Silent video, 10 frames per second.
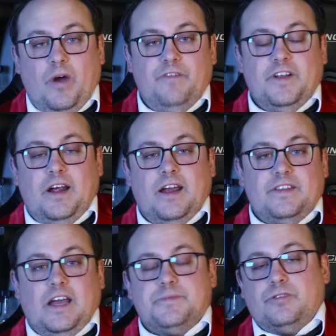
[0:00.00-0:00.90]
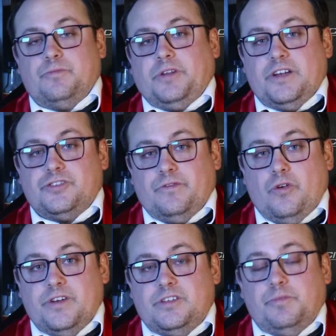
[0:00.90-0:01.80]
wife and I had the absolute pleasure of
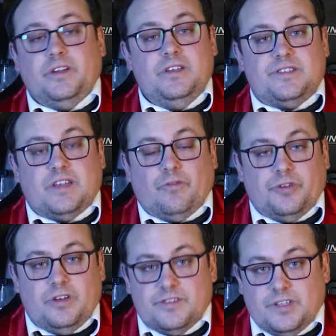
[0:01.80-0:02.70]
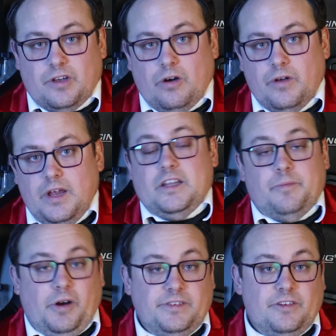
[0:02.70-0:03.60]
going to Belize several years ago, and the
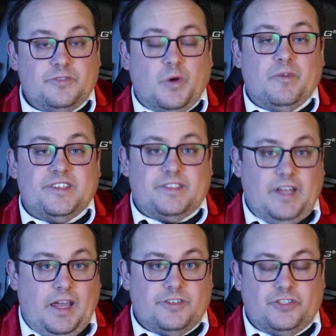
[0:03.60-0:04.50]
bartenders where we stayed